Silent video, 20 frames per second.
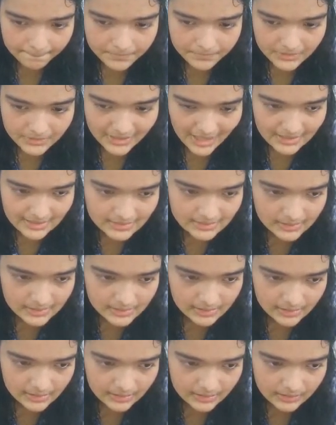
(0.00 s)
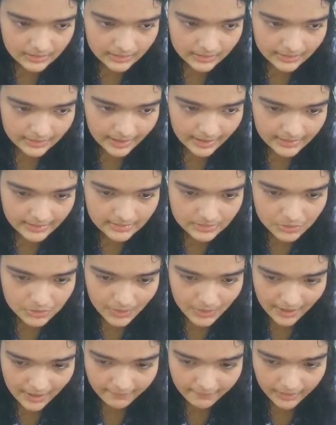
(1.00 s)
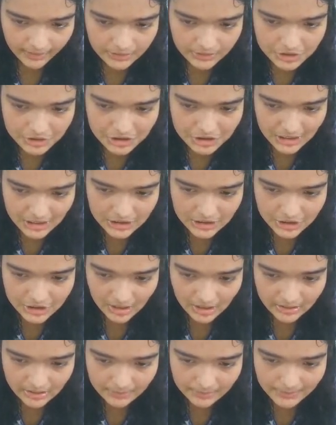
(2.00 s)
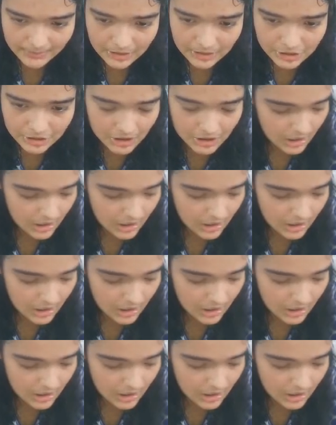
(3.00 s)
cancel, get to A1, change our image,